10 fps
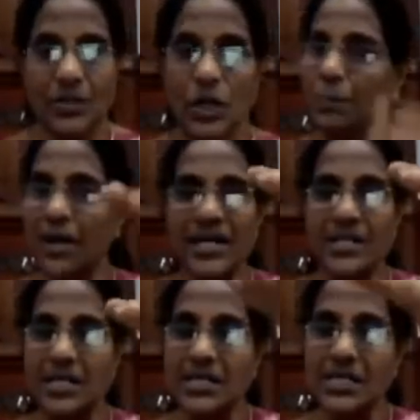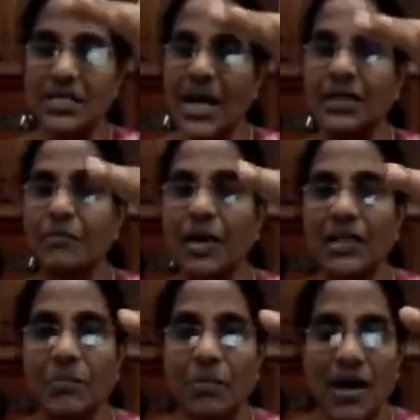Price is decided by
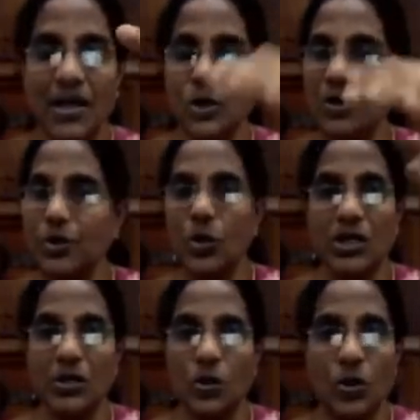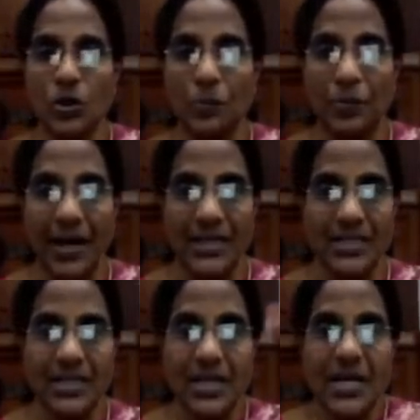the market. You have no control on the
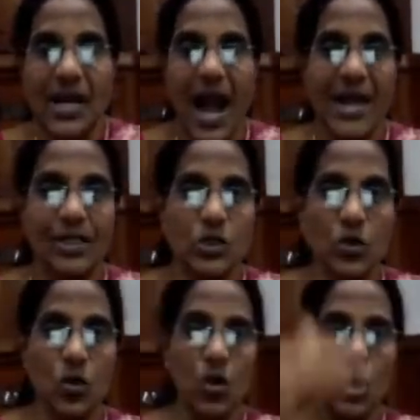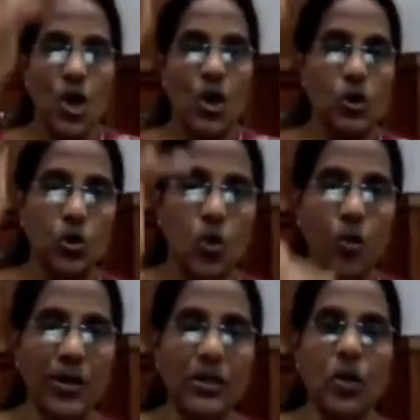price. And so you
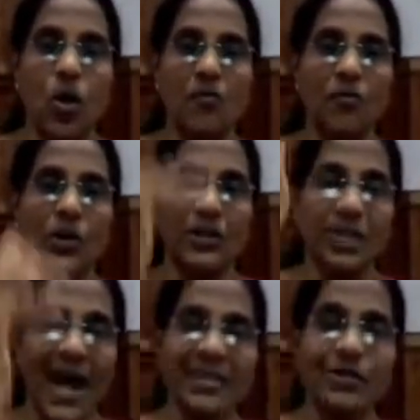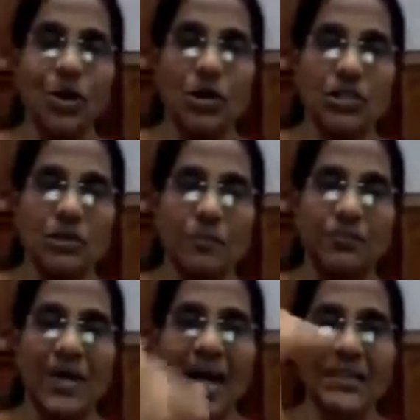will go for that
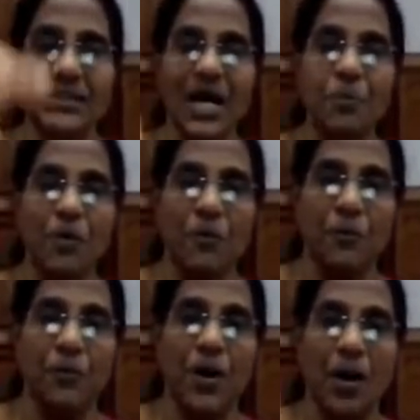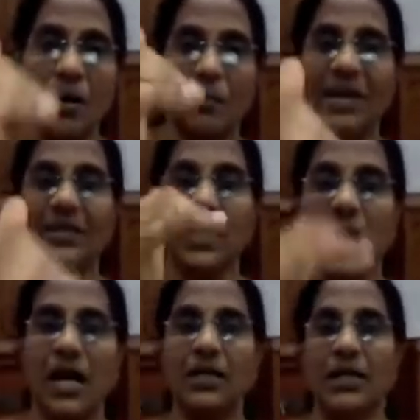that type of
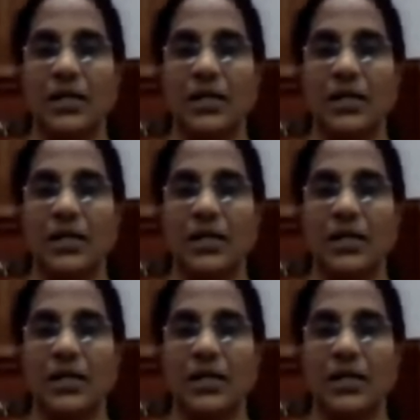method